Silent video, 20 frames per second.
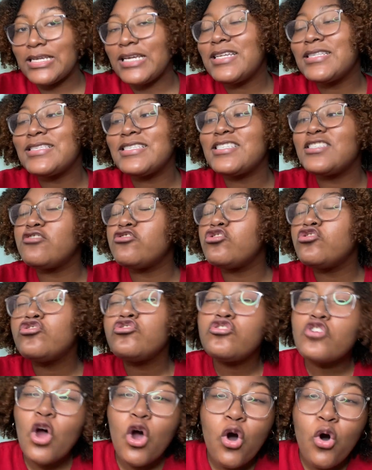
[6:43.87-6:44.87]

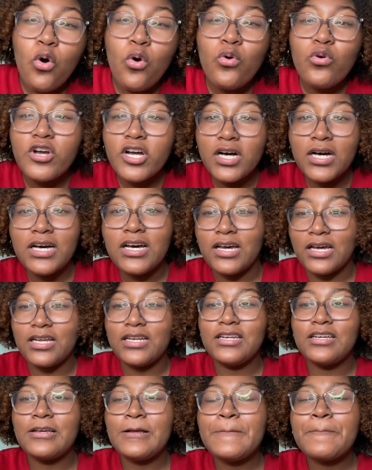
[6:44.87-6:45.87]
It's so good.
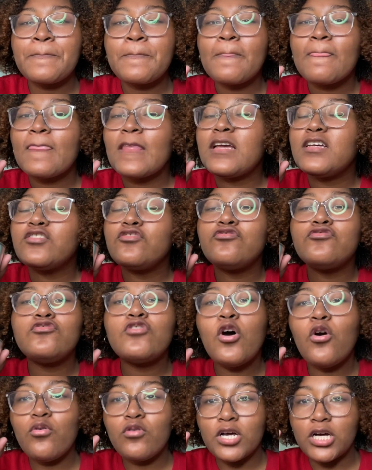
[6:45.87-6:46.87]

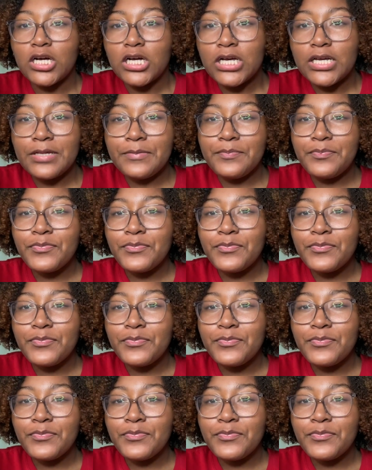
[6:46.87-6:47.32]
So good.